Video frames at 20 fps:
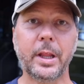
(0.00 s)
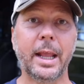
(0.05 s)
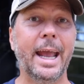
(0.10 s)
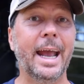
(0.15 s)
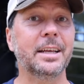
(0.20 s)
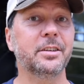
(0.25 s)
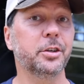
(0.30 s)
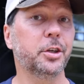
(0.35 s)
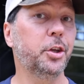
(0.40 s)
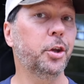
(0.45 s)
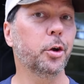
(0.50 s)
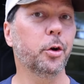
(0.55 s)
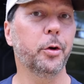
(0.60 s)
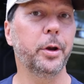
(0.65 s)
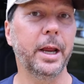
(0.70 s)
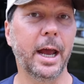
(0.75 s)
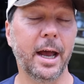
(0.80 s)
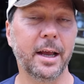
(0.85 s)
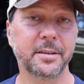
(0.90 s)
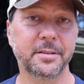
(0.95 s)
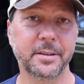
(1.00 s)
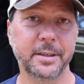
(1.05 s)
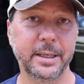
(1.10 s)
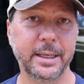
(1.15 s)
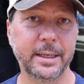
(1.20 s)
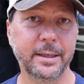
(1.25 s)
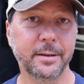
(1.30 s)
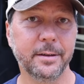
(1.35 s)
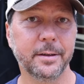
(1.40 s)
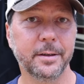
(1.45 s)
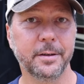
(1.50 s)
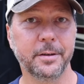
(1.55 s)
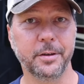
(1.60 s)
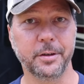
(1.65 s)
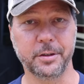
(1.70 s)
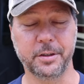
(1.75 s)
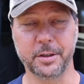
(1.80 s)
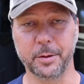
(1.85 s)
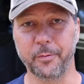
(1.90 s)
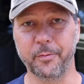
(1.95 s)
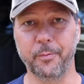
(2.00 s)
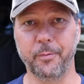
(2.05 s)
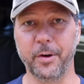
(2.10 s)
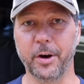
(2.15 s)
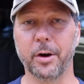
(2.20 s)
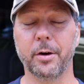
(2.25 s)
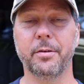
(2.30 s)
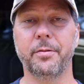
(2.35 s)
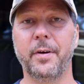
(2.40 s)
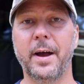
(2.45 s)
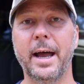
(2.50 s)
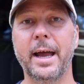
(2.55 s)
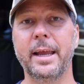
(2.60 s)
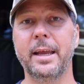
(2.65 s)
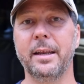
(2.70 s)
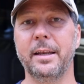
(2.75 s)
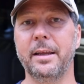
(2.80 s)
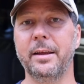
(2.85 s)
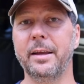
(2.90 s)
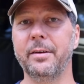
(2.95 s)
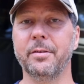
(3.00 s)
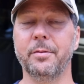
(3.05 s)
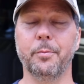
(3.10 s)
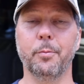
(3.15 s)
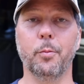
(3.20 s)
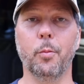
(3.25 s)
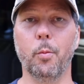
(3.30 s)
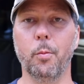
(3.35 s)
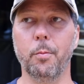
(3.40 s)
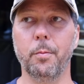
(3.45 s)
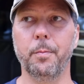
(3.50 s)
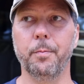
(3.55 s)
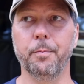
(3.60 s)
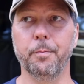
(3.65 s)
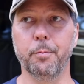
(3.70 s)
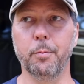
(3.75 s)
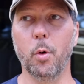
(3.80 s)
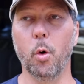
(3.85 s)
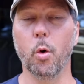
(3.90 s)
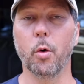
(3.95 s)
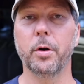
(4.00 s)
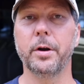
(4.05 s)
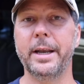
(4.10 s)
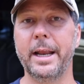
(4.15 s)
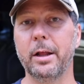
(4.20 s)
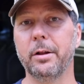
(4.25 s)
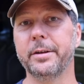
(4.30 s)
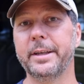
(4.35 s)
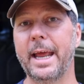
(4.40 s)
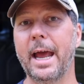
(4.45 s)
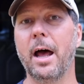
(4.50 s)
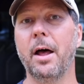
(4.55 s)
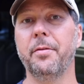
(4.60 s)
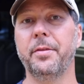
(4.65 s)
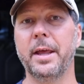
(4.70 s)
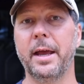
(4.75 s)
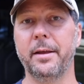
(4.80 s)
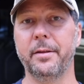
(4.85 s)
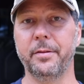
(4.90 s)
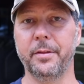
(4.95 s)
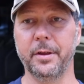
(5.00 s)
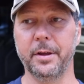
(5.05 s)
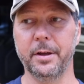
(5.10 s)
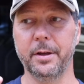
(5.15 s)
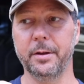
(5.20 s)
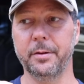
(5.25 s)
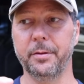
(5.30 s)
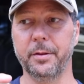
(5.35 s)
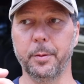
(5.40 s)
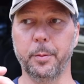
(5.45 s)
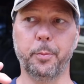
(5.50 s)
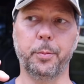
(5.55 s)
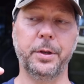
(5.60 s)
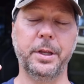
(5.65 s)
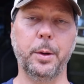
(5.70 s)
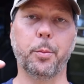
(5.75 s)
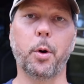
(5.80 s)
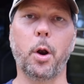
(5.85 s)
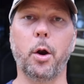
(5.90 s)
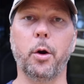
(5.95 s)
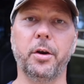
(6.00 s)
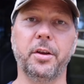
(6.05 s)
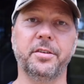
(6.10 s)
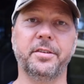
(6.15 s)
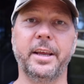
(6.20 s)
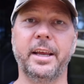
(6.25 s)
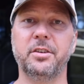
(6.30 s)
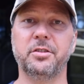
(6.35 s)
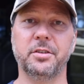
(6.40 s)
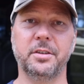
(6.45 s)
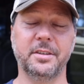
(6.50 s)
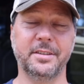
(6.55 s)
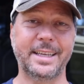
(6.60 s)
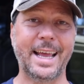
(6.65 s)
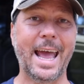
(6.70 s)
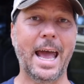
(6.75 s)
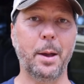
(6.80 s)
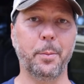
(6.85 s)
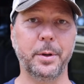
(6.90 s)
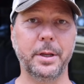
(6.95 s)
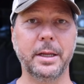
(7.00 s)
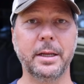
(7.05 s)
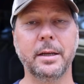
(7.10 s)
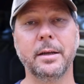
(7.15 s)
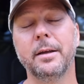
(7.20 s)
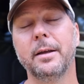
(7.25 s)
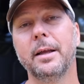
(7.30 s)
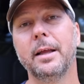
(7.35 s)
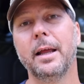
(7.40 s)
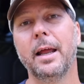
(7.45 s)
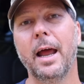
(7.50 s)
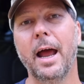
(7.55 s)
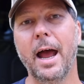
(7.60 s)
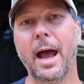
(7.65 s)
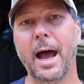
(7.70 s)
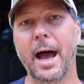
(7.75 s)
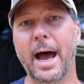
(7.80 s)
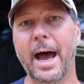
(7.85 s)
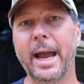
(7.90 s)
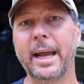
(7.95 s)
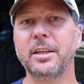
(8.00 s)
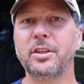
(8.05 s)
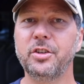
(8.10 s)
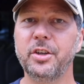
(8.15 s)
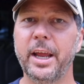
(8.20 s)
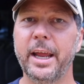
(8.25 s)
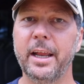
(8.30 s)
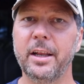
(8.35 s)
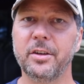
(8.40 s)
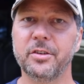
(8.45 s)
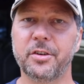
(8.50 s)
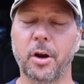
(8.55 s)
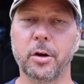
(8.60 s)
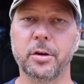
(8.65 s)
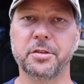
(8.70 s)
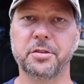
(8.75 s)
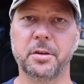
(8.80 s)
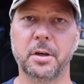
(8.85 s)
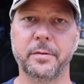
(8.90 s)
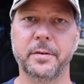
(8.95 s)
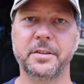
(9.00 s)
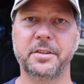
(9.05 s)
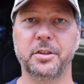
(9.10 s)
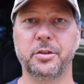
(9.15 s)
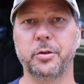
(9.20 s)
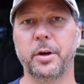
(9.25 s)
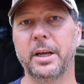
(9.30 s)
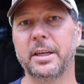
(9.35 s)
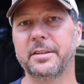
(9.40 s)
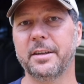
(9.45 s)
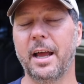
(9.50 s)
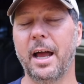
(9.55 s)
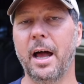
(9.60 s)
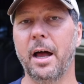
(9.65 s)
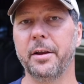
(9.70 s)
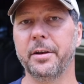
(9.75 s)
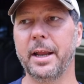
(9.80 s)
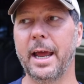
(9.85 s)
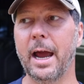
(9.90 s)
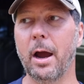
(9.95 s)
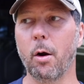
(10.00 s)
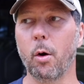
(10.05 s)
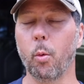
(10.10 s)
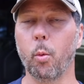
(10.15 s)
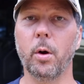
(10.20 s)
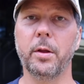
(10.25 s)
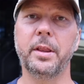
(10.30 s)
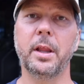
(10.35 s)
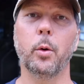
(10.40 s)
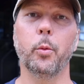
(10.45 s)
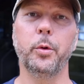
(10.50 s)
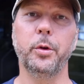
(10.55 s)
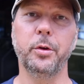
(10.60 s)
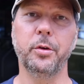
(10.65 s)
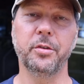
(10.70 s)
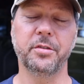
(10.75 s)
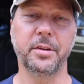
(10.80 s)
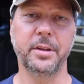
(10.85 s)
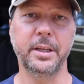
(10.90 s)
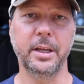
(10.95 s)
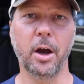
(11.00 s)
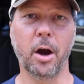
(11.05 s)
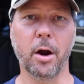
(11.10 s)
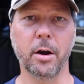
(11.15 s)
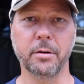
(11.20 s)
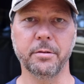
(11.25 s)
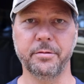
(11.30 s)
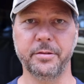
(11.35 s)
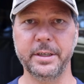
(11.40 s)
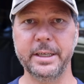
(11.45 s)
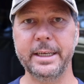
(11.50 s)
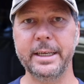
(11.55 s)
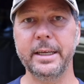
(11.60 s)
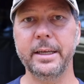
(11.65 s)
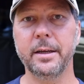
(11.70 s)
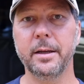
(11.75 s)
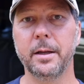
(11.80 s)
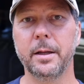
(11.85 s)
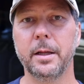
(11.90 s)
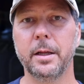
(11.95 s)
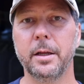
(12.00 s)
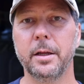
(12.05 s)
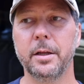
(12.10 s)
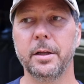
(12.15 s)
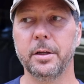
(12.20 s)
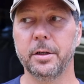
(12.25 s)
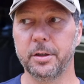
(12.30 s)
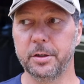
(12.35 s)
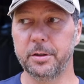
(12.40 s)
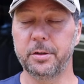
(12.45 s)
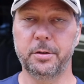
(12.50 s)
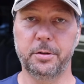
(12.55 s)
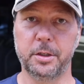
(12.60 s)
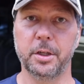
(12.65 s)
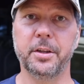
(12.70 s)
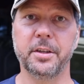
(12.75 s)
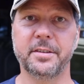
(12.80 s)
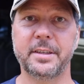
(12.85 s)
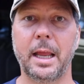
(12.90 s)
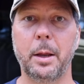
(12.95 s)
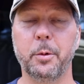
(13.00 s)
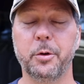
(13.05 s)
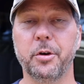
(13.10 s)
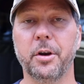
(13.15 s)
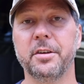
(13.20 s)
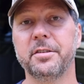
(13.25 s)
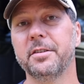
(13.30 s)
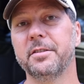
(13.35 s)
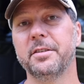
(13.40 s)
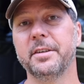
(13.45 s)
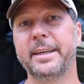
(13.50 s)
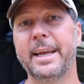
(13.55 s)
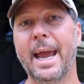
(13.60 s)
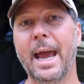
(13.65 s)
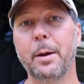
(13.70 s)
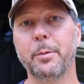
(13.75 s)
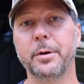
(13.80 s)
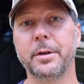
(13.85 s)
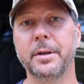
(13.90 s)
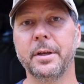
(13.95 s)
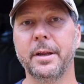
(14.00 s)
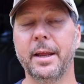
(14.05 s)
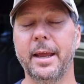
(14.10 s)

As a curiosity, to verify and even more nail down that the deprioritization is happening, I changed our service address on our one that we use in the RV to the same address as the cabin,